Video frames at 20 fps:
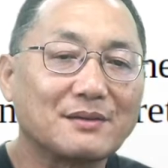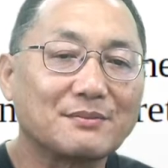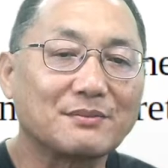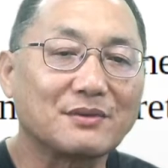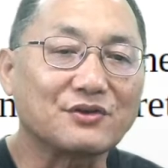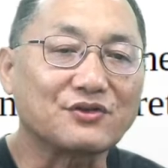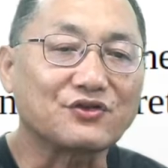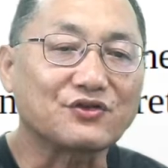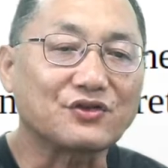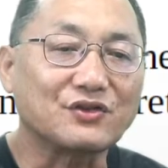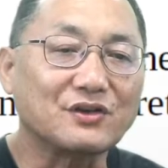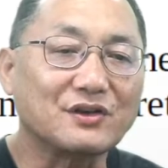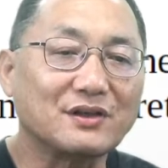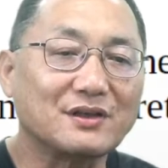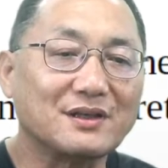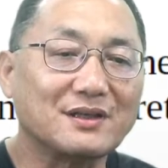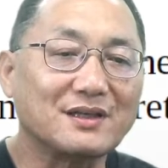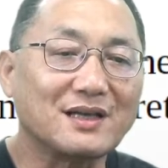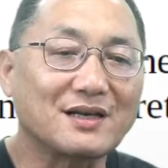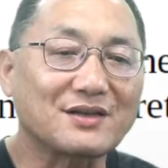but she
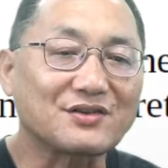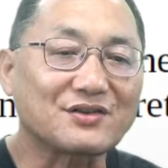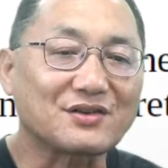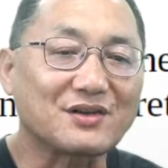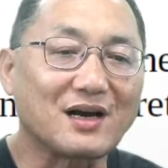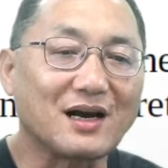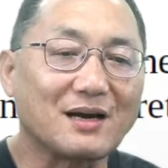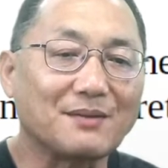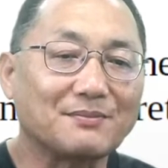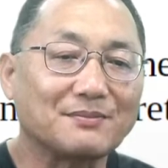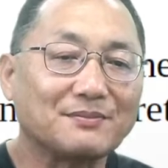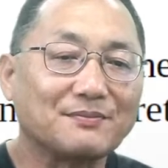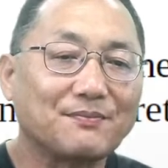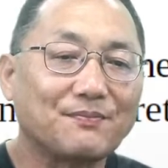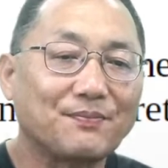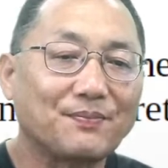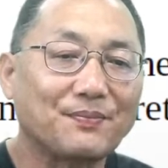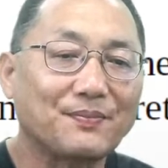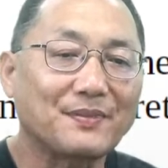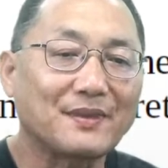did not stop.
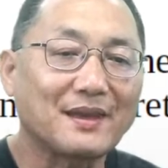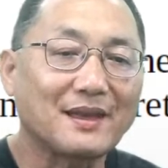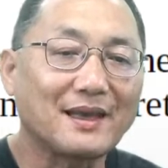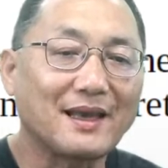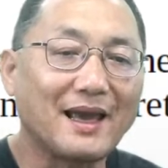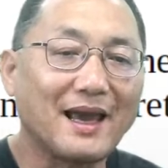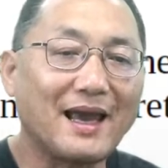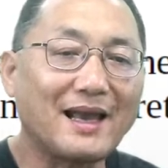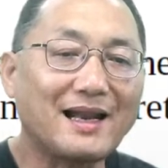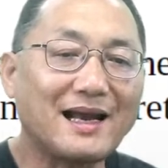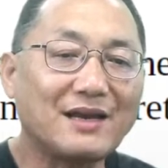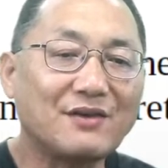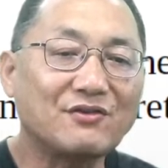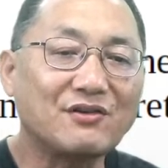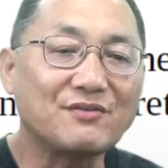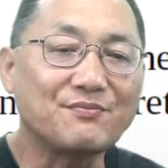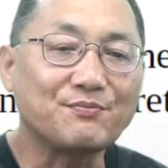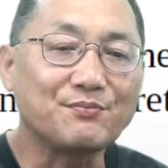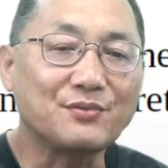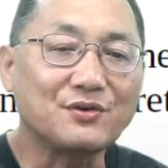And I
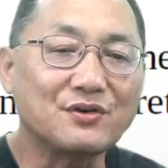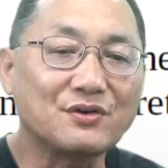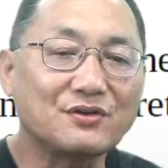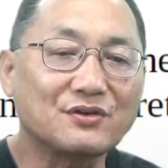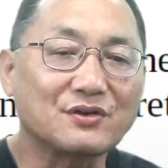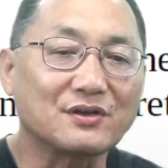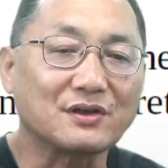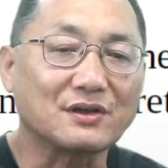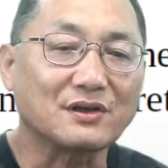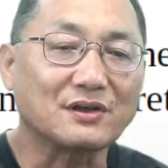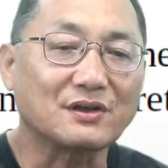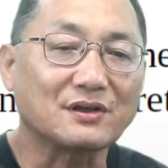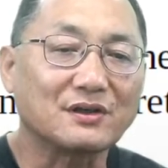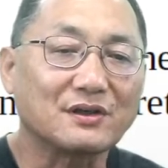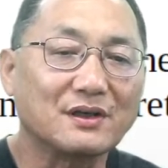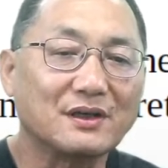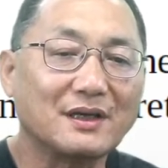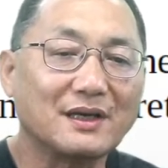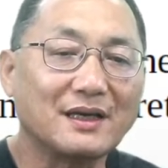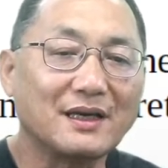rebuked her,
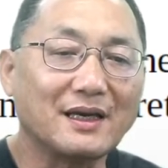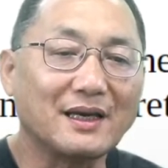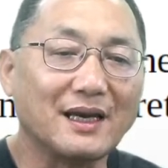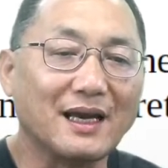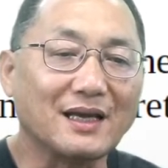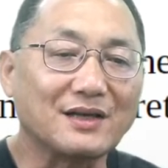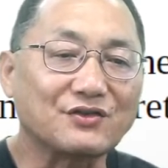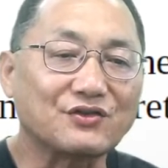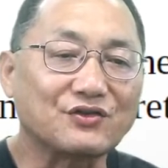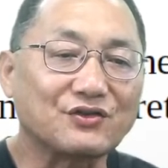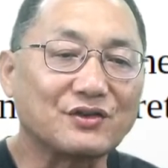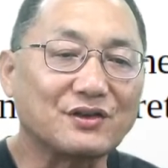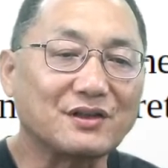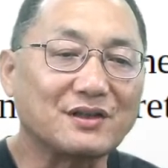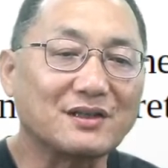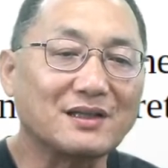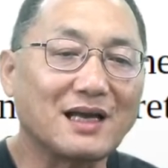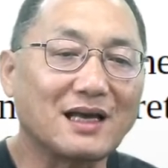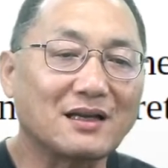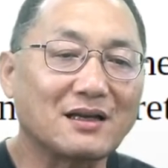and she did
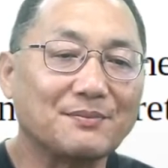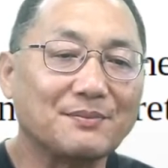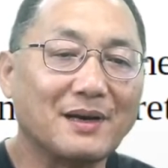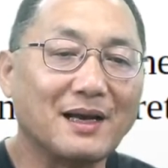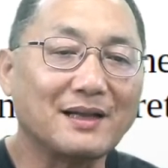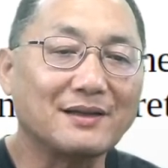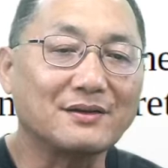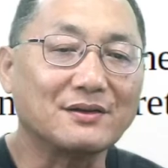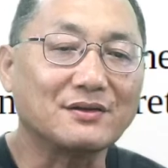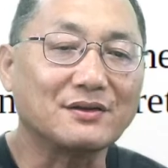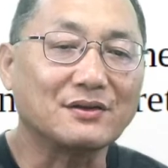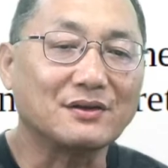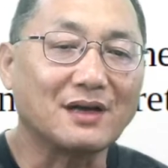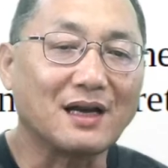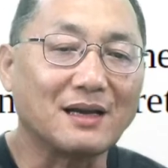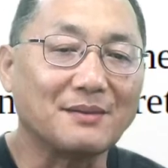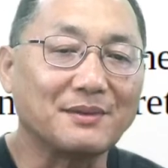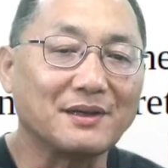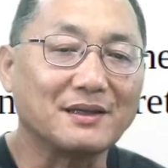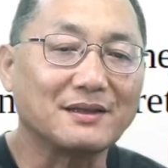not abandon her
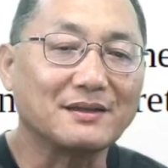habit.